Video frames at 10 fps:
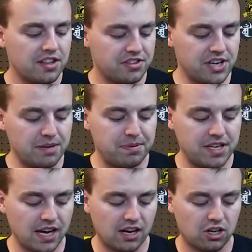the
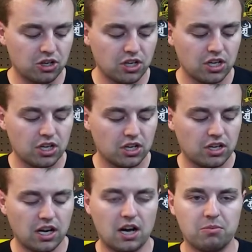APL
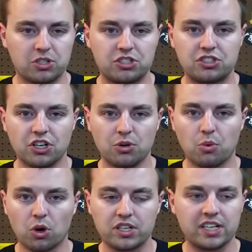was still
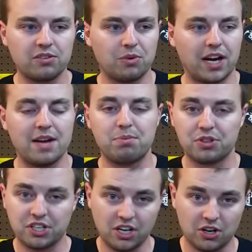working when I put
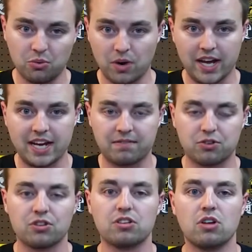the gun away
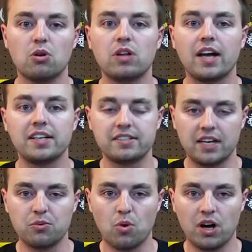after the low light,
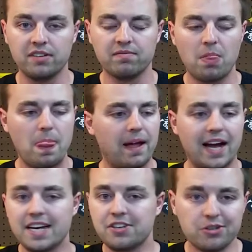day one.
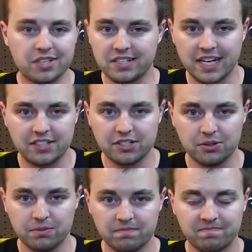I didn't use it day
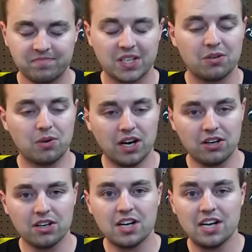two.
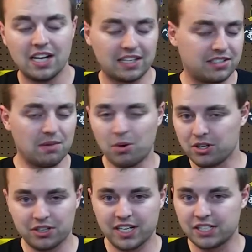Well, at some point
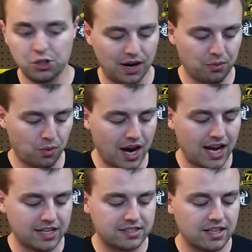during day two, I had
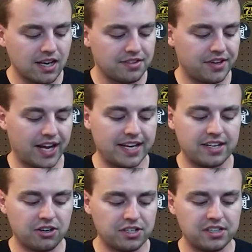rocks that got
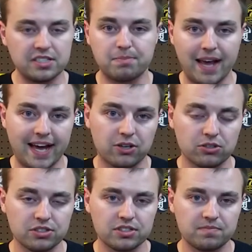in underneath these
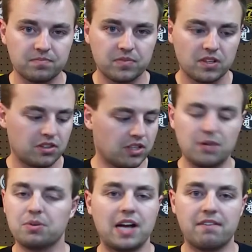paddles. The
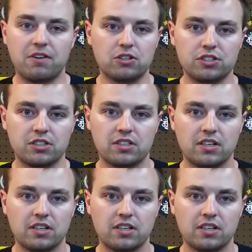light would not function.